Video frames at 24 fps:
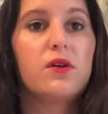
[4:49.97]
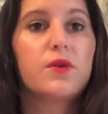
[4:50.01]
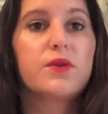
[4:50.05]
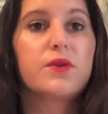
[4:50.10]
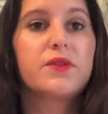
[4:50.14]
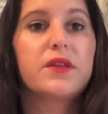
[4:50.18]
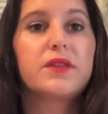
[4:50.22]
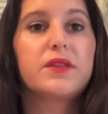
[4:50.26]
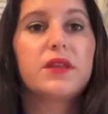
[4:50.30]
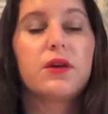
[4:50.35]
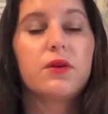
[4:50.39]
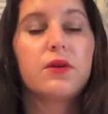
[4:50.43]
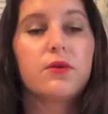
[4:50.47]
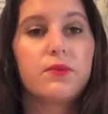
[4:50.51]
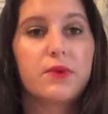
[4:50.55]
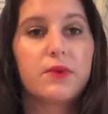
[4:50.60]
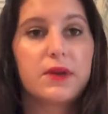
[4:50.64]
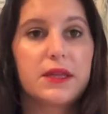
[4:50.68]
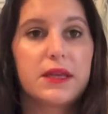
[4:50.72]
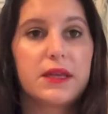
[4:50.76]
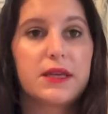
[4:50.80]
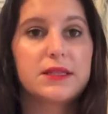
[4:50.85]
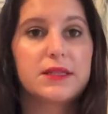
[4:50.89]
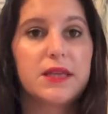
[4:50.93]
or that they were
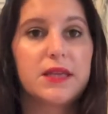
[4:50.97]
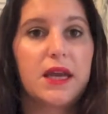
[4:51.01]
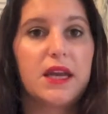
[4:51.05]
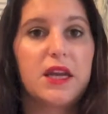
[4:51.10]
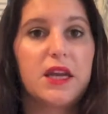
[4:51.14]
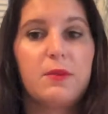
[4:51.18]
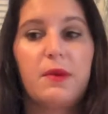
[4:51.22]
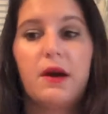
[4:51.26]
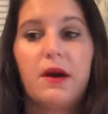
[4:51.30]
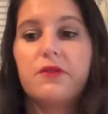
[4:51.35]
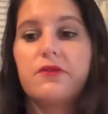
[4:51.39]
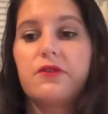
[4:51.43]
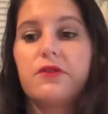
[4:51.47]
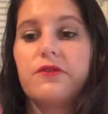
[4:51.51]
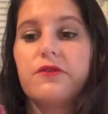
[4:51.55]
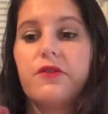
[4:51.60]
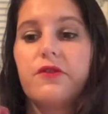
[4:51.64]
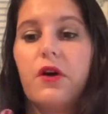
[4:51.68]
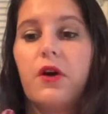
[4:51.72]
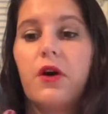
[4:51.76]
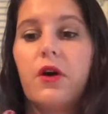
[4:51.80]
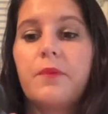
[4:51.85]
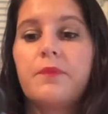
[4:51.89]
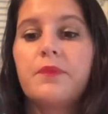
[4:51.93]
really excited about for
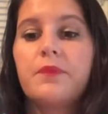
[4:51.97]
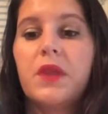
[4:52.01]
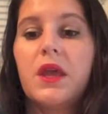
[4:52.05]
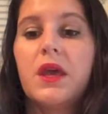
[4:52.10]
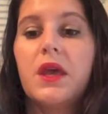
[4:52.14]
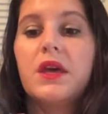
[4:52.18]
fall.